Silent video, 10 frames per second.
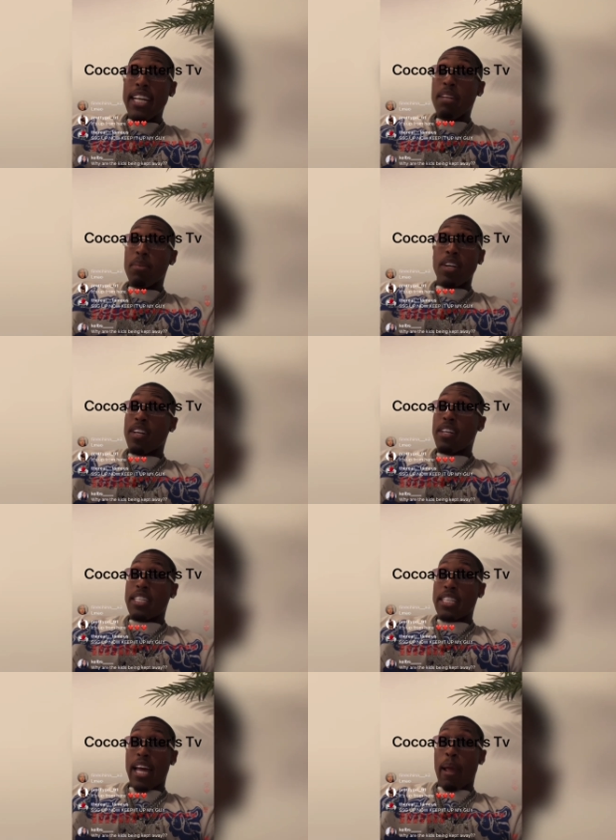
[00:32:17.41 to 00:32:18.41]
chilling
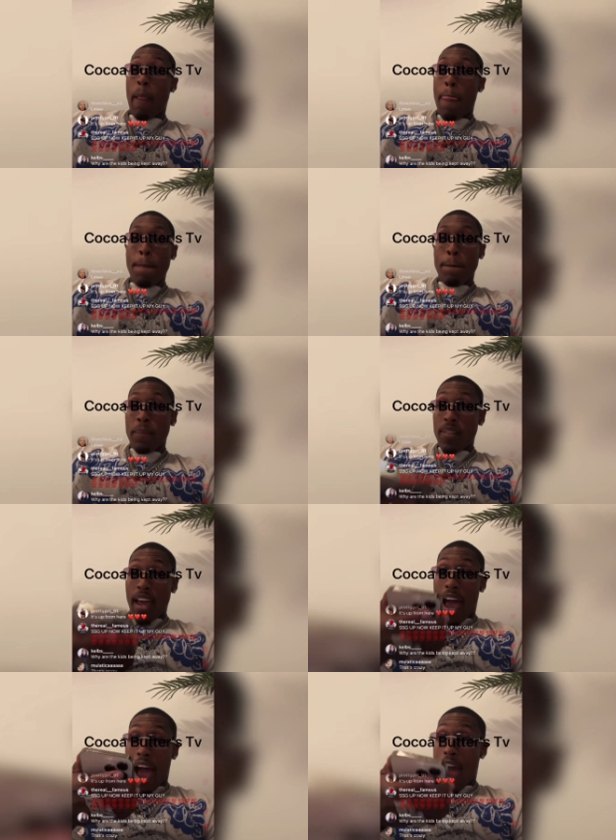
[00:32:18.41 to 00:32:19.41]
because it's like
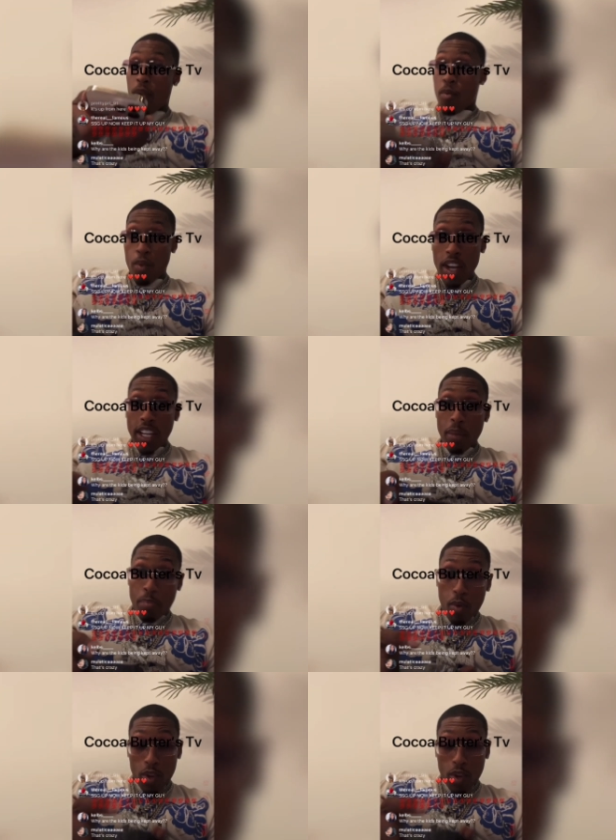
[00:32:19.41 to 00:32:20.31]
I really can